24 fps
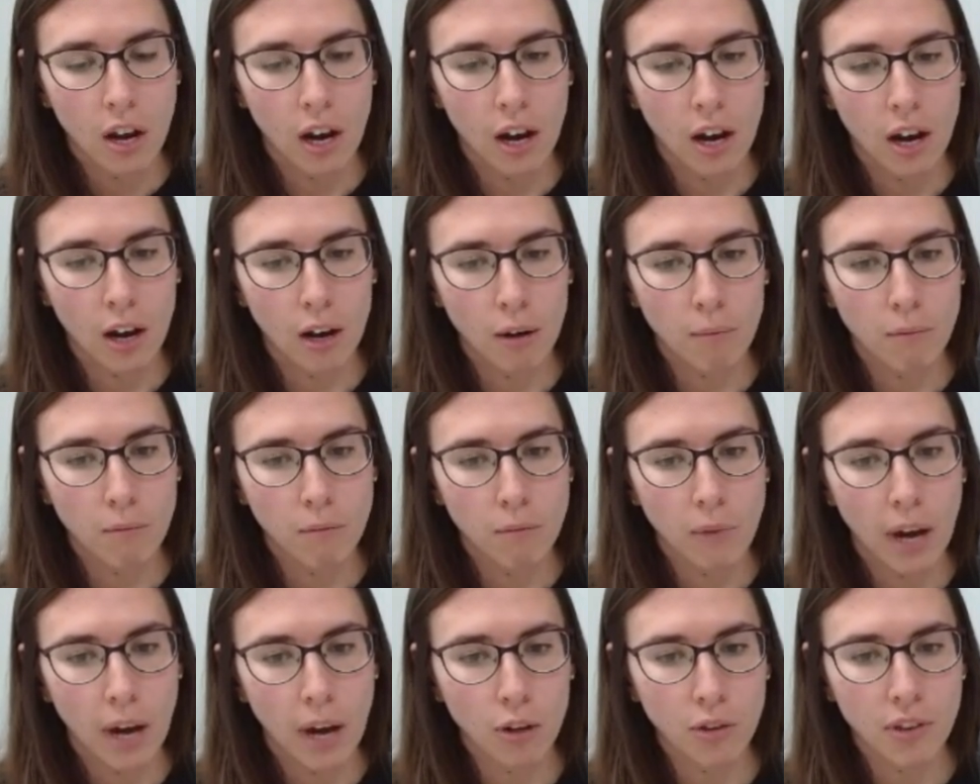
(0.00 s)
I
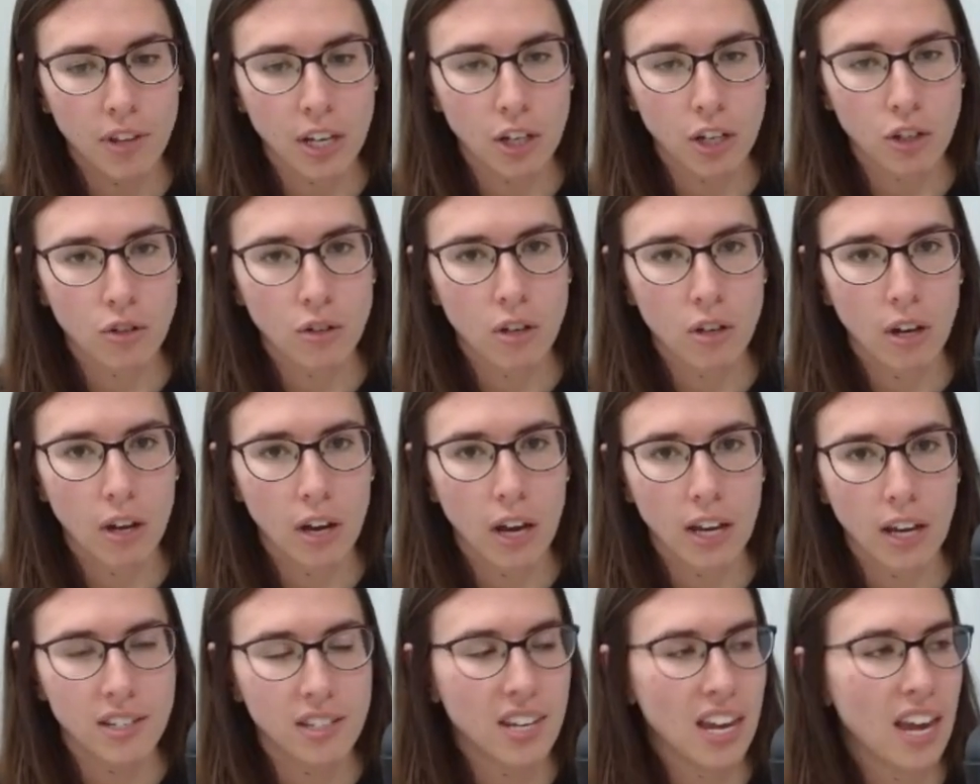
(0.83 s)
don't think
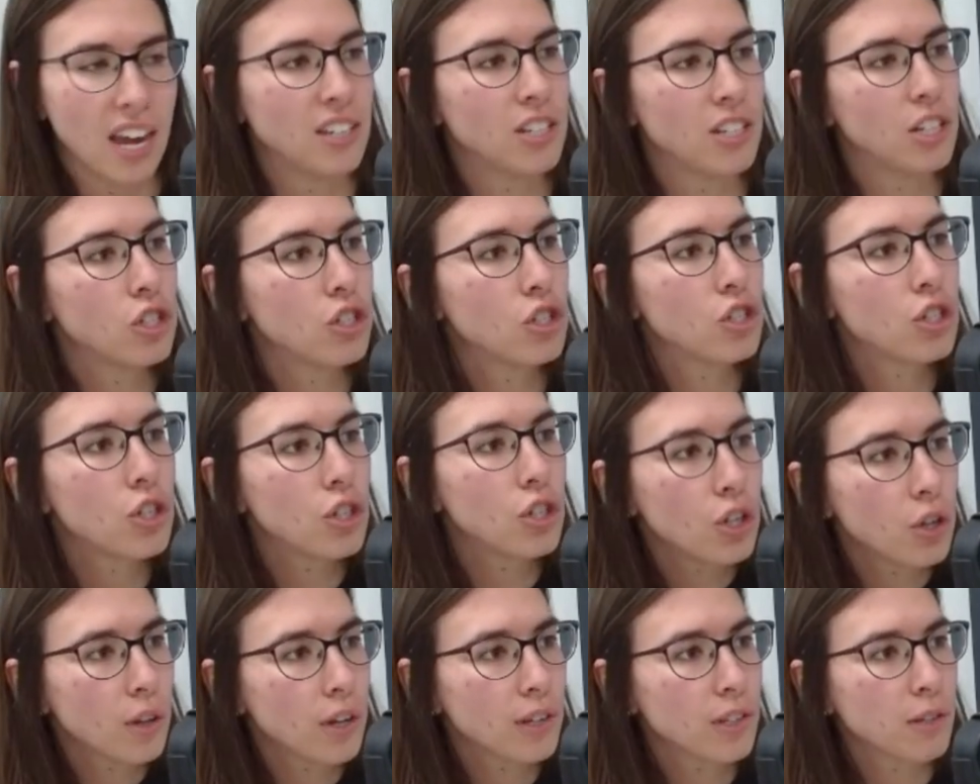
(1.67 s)
intended
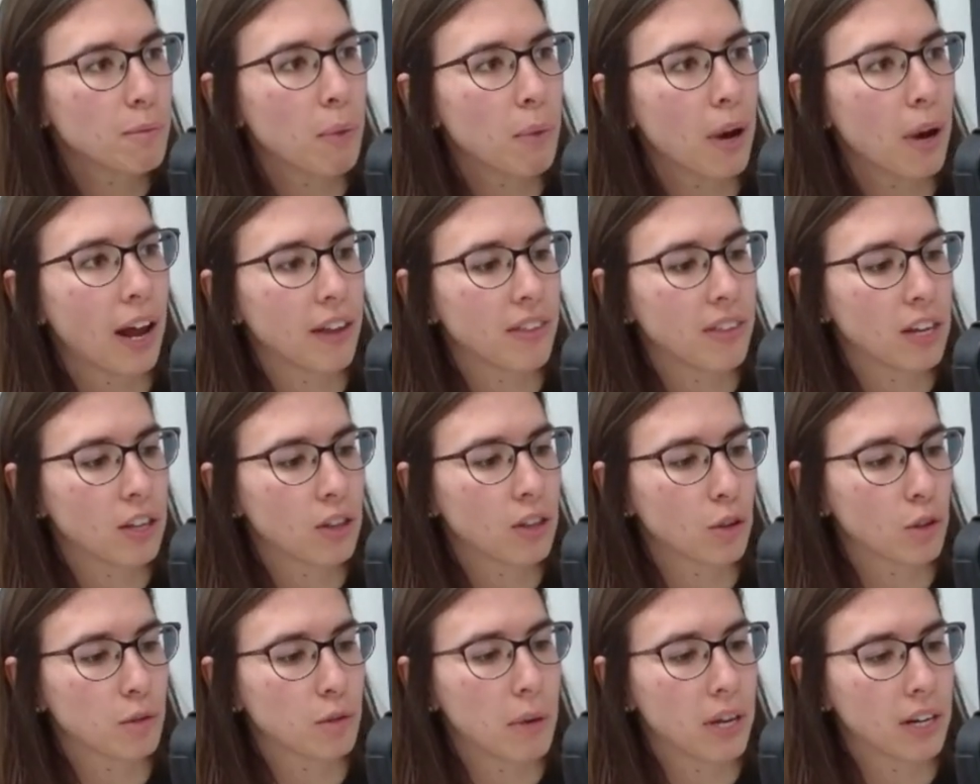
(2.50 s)
to do this, but I think
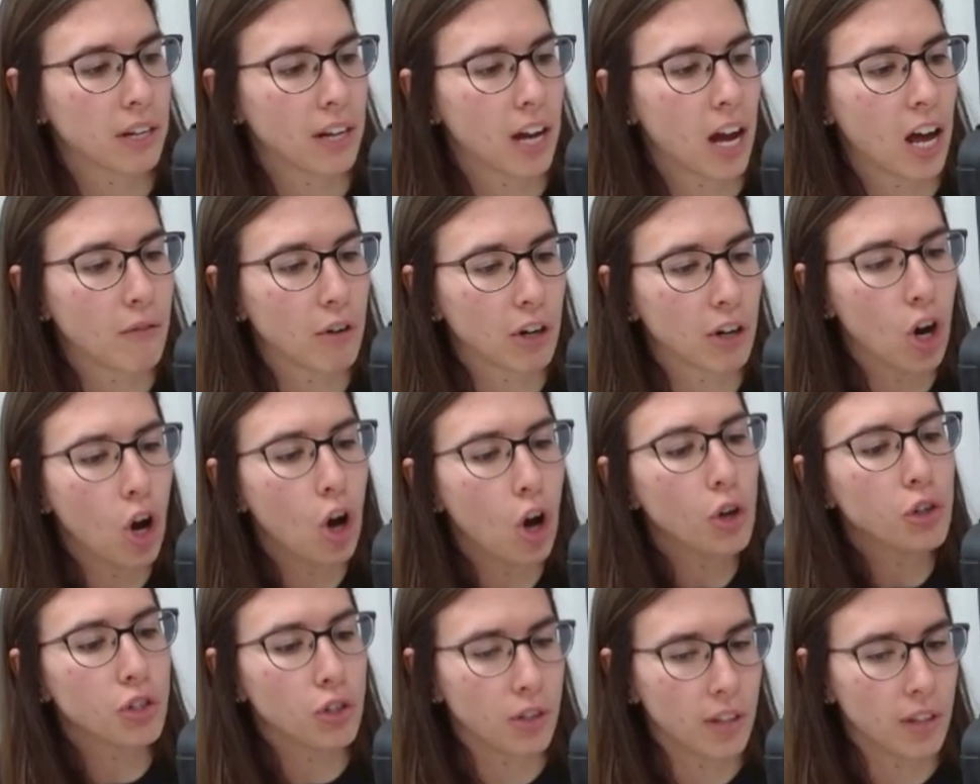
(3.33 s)
there's been kind of a
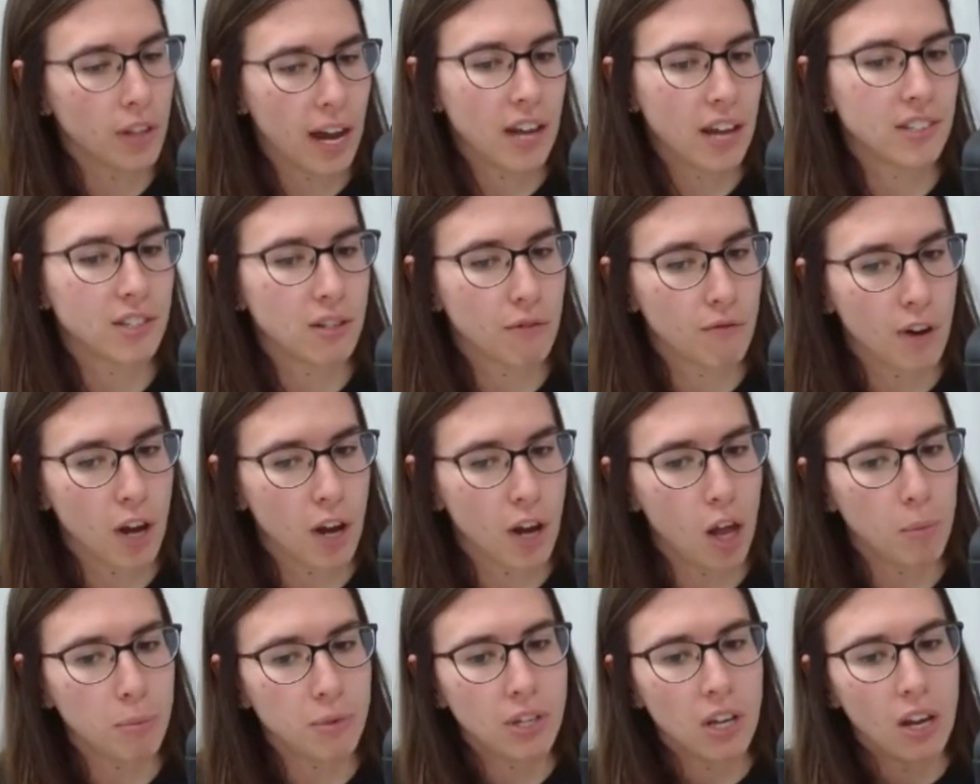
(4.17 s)
culture that has
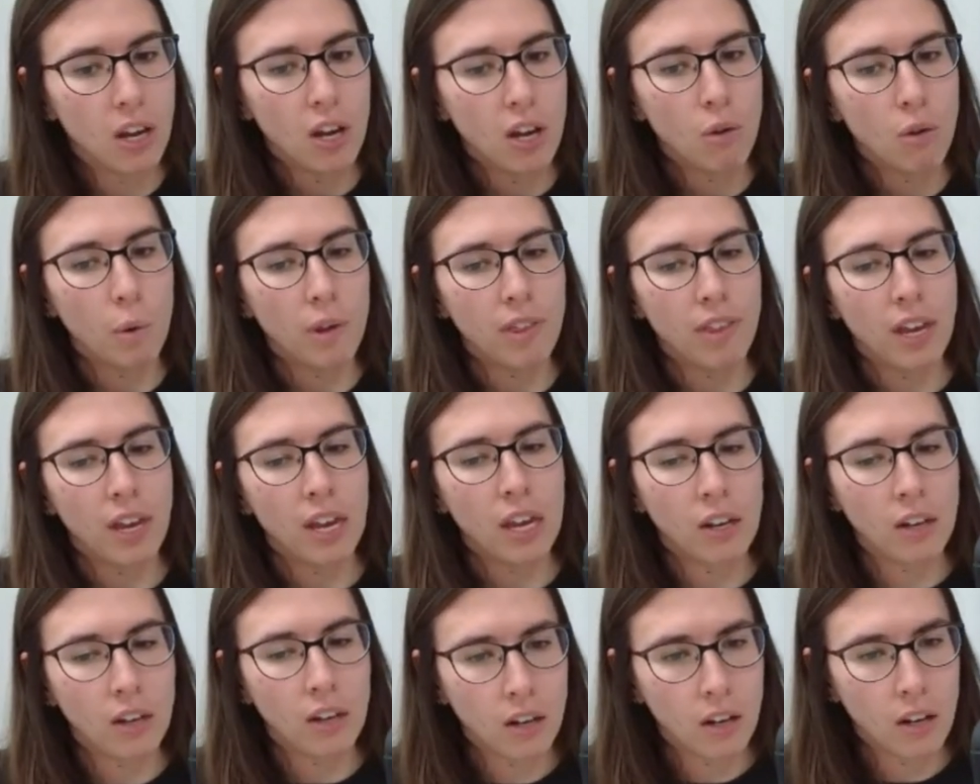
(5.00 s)
developed
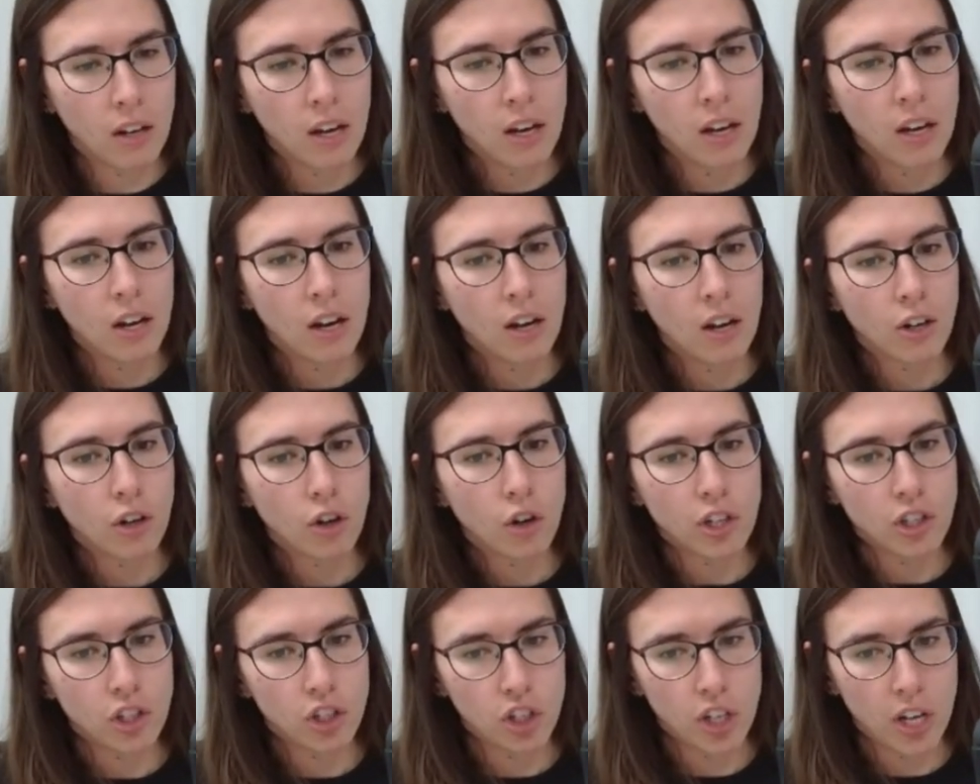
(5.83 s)
within
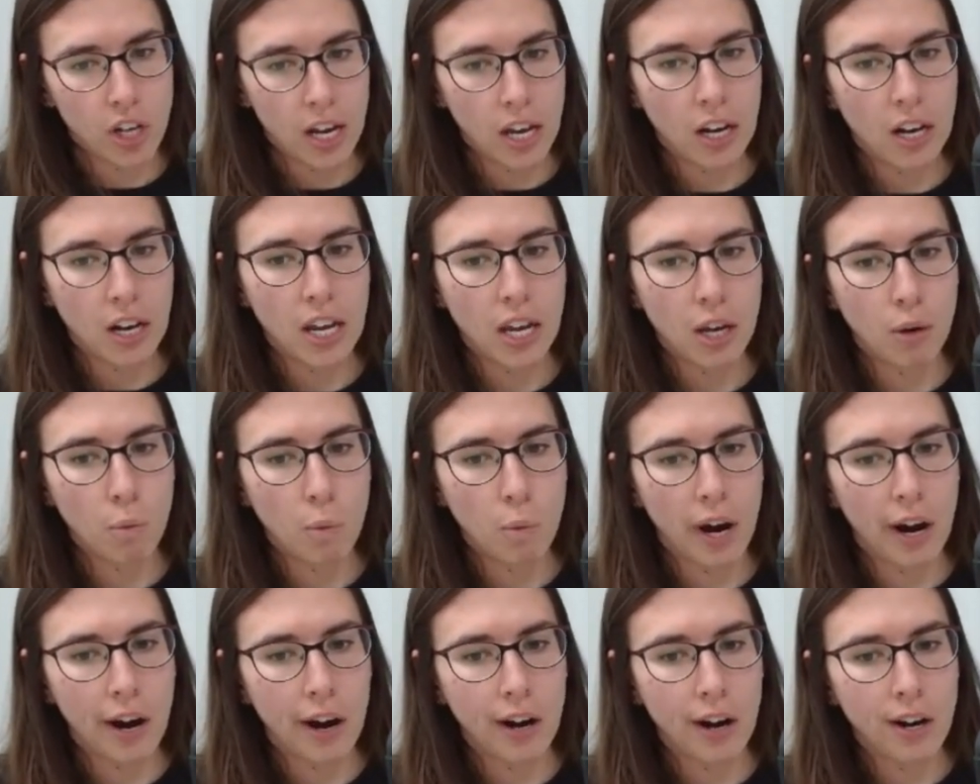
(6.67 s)
Christianity
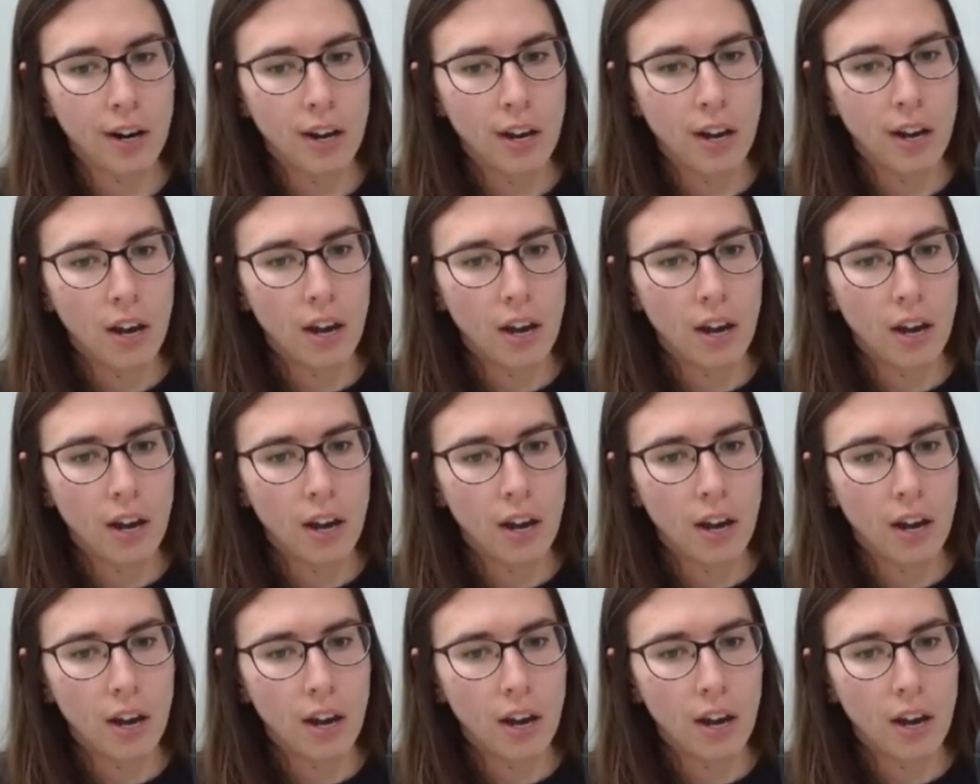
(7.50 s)
where